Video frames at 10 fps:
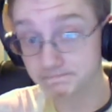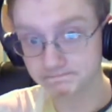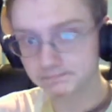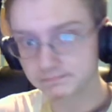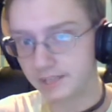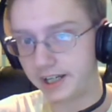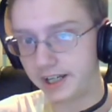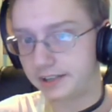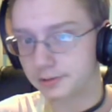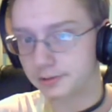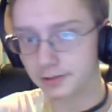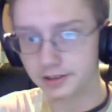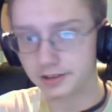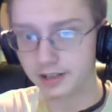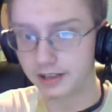they had to run
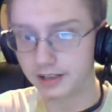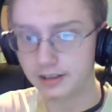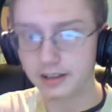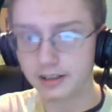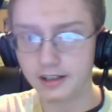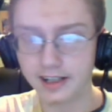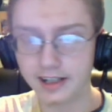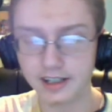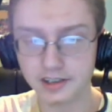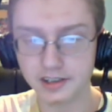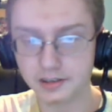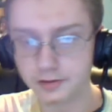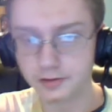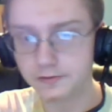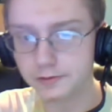like a
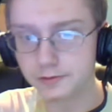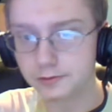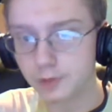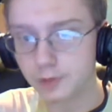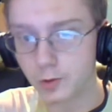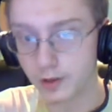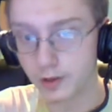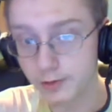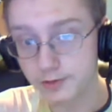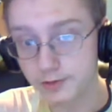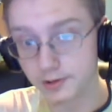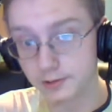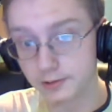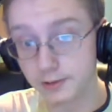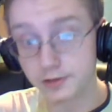Gofu or a Quick Draw,
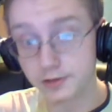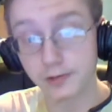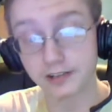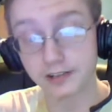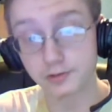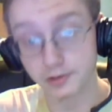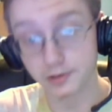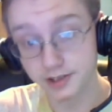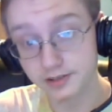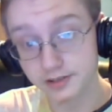which you had to draw into.